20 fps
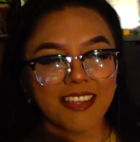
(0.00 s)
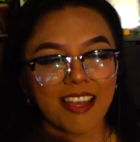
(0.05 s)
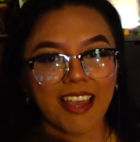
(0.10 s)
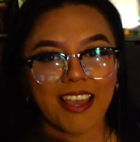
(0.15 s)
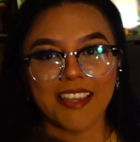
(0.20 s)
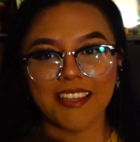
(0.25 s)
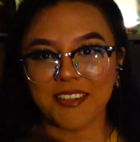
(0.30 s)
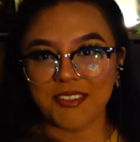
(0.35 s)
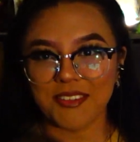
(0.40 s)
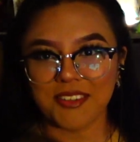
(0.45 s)

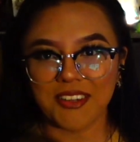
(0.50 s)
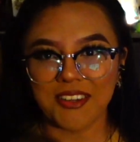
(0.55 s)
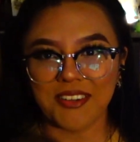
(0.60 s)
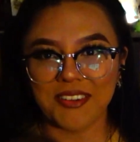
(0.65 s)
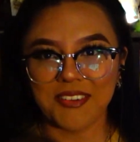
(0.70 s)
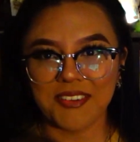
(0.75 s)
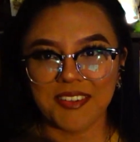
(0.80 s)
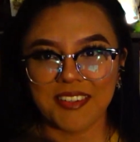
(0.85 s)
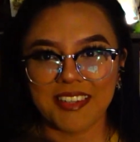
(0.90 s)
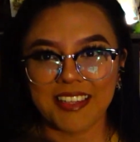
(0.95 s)
I don't
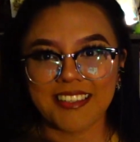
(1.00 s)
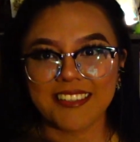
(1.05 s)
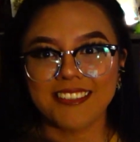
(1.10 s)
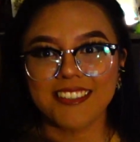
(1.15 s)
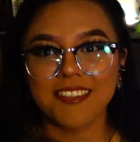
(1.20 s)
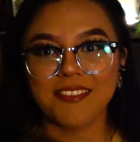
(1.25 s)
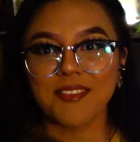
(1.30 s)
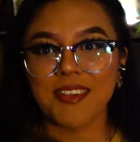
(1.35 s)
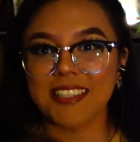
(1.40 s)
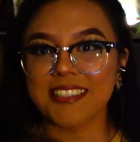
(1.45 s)
know. Like, to
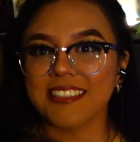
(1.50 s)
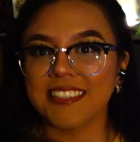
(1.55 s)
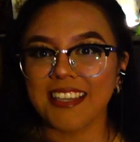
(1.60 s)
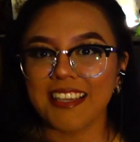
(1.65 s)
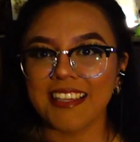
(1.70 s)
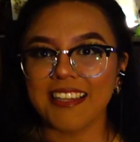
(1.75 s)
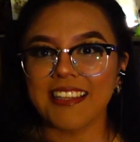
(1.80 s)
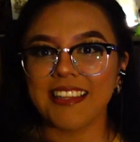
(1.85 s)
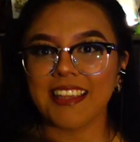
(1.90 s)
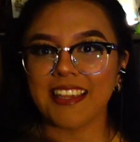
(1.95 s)

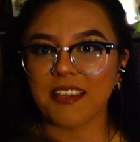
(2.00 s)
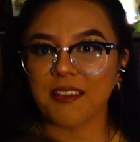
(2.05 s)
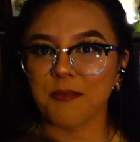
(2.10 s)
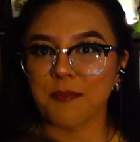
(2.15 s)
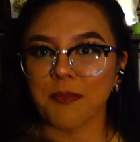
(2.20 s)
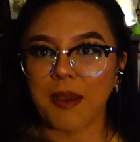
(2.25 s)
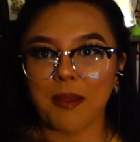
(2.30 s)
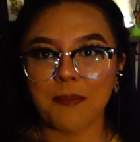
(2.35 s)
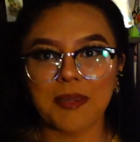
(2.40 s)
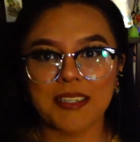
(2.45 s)
investigate it like
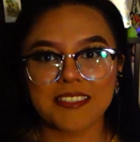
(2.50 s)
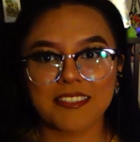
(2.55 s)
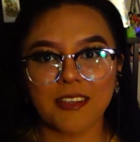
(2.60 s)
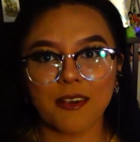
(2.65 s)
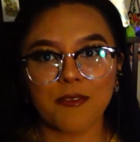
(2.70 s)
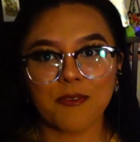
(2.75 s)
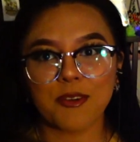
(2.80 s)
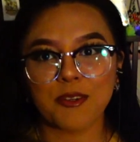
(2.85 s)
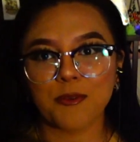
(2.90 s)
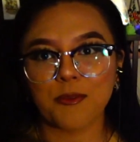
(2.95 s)
by
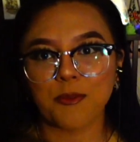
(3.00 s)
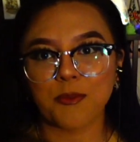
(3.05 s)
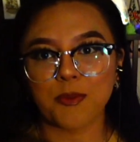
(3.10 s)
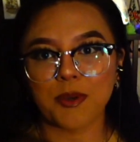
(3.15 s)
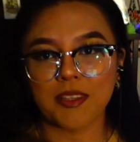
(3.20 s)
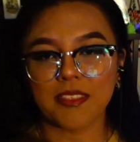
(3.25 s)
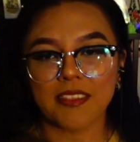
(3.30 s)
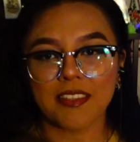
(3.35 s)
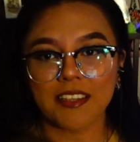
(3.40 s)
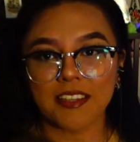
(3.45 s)
myself or
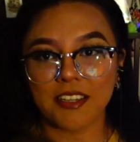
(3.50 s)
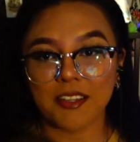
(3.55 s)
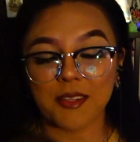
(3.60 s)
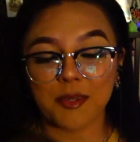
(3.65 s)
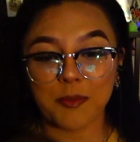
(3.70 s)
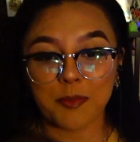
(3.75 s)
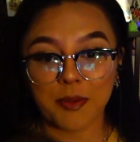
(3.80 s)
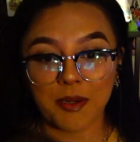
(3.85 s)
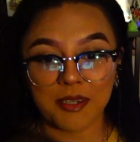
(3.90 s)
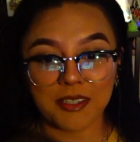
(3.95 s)
with another
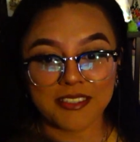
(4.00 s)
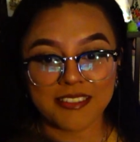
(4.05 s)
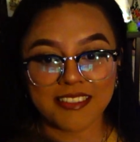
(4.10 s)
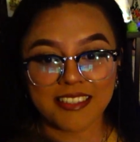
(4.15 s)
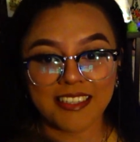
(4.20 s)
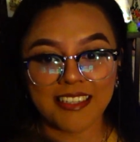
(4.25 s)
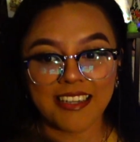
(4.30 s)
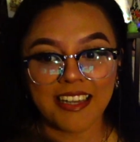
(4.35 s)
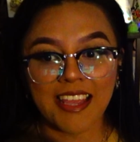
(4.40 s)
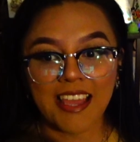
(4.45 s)

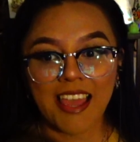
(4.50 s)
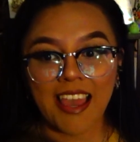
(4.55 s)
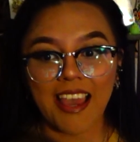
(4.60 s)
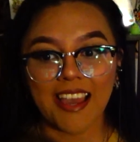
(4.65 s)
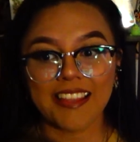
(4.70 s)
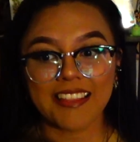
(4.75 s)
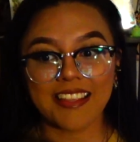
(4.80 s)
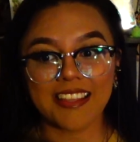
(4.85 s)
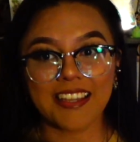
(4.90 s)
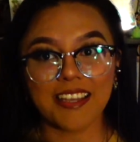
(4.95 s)
person,
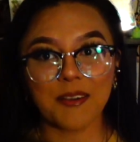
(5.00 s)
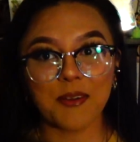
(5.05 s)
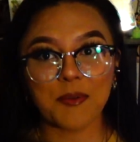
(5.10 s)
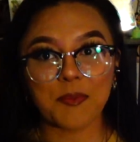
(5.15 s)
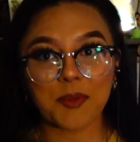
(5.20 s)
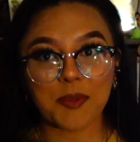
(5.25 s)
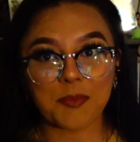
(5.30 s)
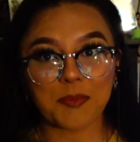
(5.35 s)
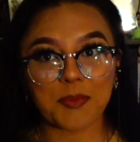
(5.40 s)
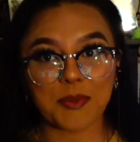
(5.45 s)
I think I would
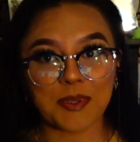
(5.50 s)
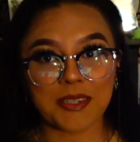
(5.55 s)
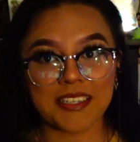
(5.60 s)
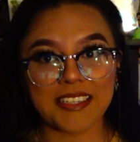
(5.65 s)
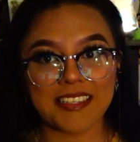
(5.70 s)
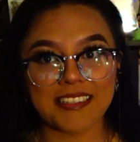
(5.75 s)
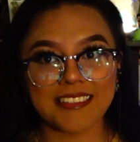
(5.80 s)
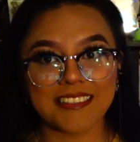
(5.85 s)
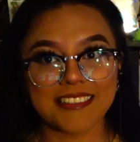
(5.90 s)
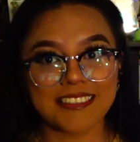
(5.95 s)
be
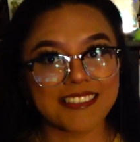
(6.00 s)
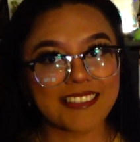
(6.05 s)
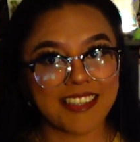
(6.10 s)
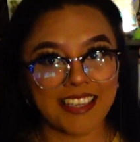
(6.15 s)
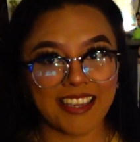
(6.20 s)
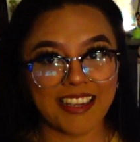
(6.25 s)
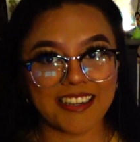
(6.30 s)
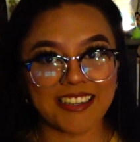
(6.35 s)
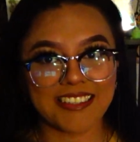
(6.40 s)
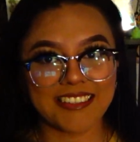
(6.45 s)
pretty
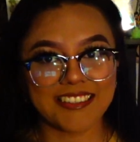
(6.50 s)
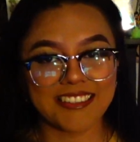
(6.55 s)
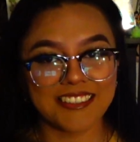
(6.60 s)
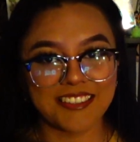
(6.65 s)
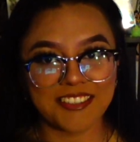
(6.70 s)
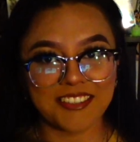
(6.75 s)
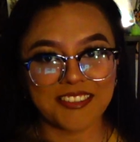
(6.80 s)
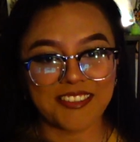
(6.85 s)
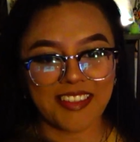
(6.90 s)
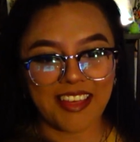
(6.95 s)
scared to
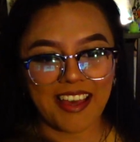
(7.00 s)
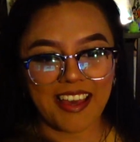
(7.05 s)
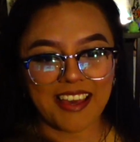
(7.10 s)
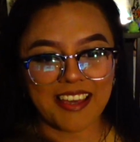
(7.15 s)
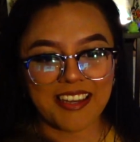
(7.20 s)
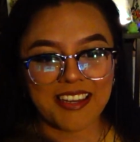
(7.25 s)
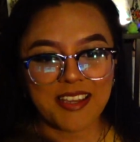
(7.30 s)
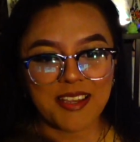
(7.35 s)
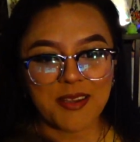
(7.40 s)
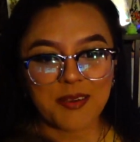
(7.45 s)
do that.
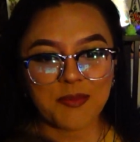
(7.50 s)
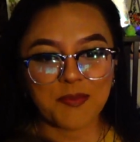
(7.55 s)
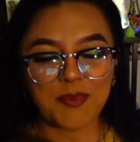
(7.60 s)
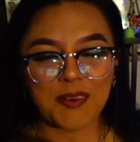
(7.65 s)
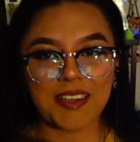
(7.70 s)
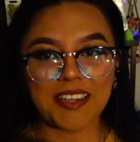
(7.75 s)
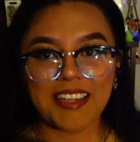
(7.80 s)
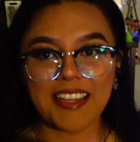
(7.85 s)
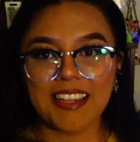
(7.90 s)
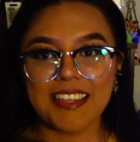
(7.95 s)

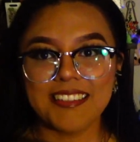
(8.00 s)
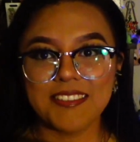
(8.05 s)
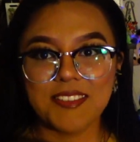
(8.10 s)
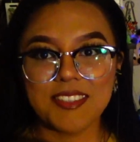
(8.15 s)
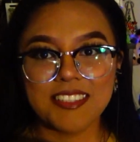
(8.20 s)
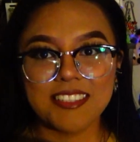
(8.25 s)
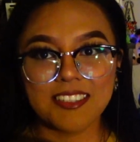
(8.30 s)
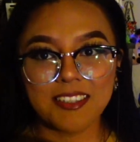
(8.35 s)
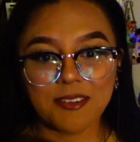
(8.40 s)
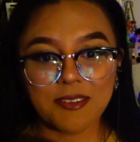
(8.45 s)
But it was
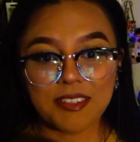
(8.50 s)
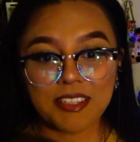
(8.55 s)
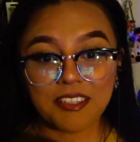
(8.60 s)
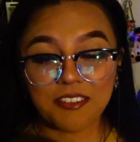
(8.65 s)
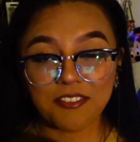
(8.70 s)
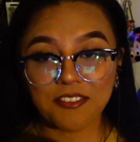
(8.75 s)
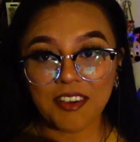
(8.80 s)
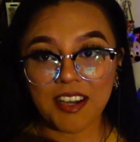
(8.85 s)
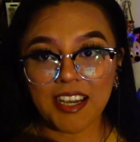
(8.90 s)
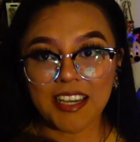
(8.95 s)
still really
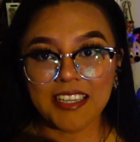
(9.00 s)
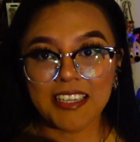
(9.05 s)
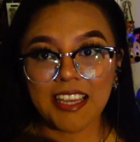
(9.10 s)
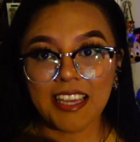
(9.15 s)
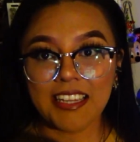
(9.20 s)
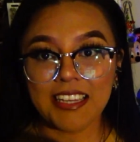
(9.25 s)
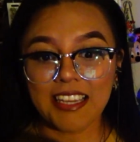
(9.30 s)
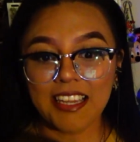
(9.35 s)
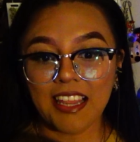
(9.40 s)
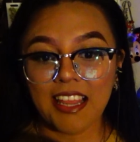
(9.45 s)
fun,
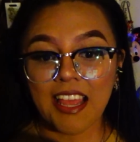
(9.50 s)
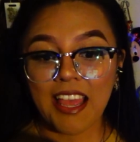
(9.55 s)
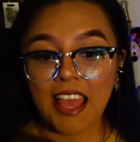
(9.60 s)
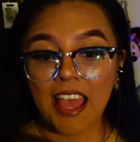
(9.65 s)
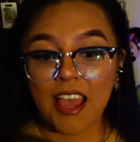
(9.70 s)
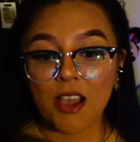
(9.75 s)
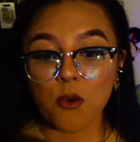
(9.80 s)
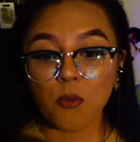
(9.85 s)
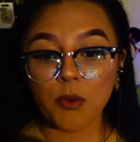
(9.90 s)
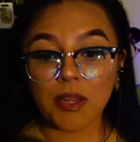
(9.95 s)
and
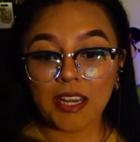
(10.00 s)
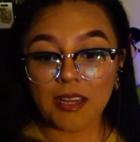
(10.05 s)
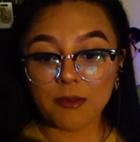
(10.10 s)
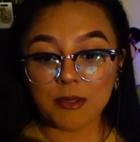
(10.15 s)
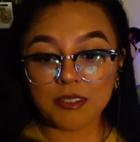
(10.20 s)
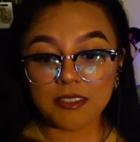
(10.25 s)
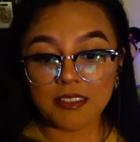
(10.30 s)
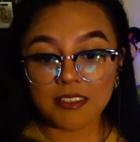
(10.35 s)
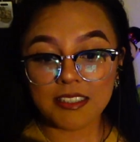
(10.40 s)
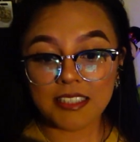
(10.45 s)
when I
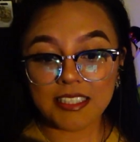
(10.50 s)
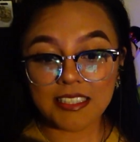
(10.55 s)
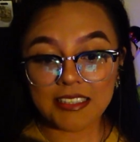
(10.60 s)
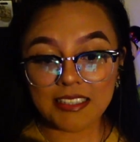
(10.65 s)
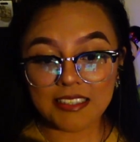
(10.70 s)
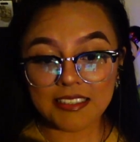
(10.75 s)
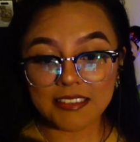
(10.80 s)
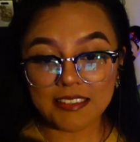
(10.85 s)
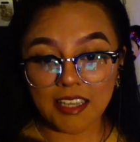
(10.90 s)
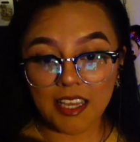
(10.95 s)
was looking
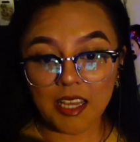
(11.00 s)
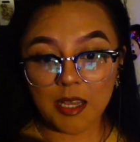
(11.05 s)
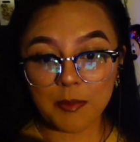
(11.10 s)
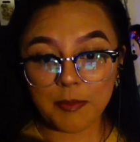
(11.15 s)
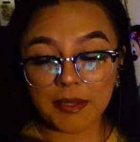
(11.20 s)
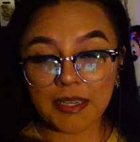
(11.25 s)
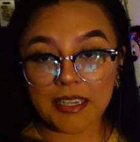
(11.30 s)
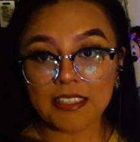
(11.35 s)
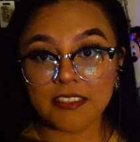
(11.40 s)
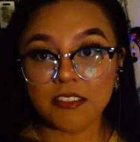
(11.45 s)
this up
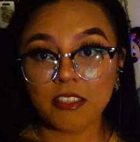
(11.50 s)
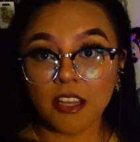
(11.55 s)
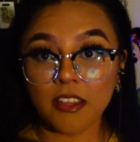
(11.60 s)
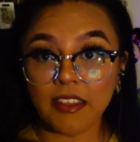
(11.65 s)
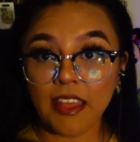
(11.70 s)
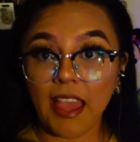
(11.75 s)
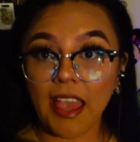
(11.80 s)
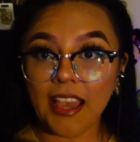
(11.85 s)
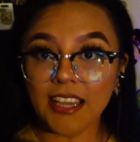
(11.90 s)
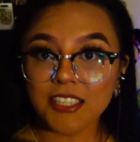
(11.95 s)
and I saw
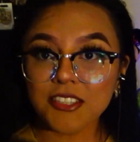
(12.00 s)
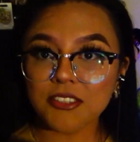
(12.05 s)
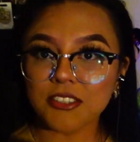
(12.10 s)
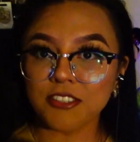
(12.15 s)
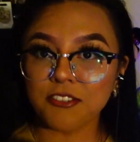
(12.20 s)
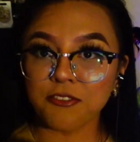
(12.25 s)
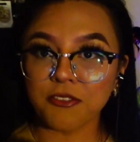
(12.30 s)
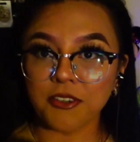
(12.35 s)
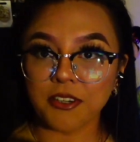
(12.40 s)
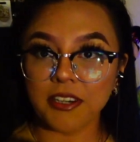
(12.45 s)
the
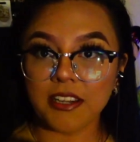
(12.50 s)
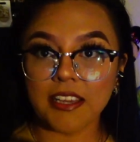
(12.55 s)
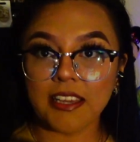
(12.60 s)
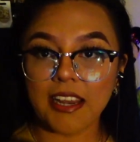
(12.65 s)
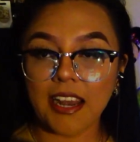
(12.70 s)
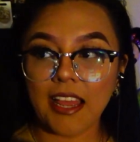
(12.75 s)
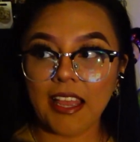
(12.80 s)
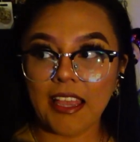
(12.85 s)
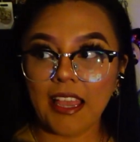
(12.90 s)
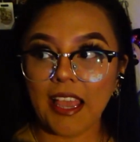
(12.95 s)
address for it,
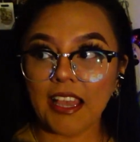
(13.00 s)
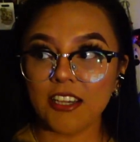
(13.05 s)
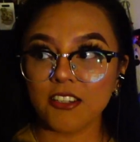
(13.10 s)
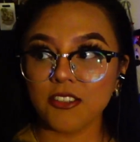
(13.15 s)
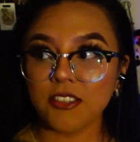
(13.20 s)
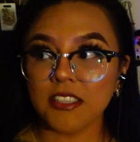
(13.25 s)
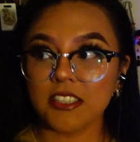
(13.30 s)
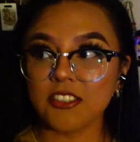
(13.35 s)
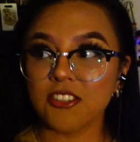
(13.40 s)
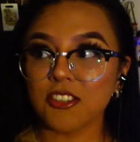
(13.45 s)
I
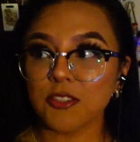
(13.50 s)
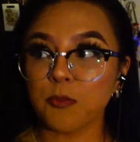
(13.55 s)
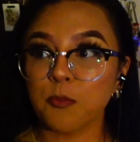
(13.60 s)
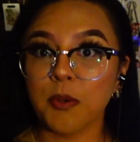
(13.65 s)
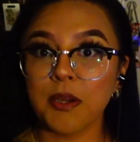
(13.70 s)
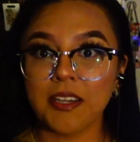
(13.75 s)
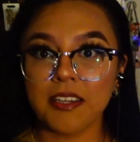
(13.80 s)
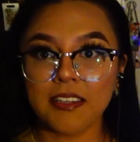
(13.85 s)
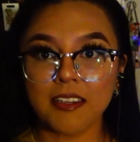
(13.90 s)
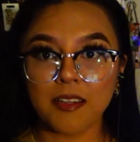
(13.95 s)
actually just
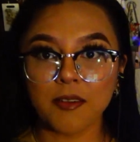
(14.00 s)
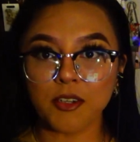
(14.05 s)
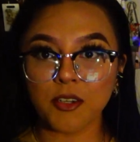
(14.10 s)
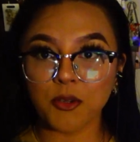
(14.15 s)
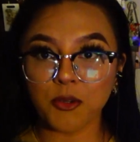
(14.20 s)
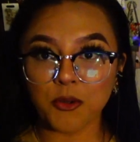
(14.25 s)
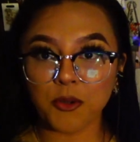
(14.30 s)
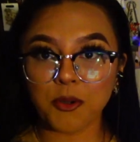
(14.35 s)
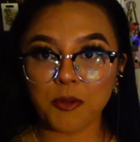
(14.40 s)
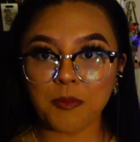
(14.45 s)
put it on
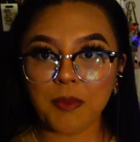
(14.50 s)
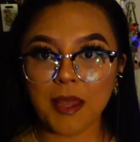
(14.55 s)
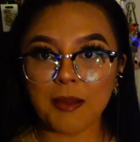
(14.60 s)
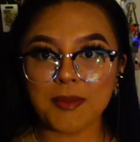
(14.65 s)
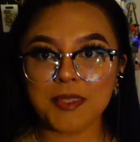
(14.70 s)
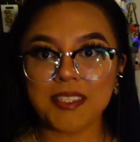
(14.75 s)
Google Maps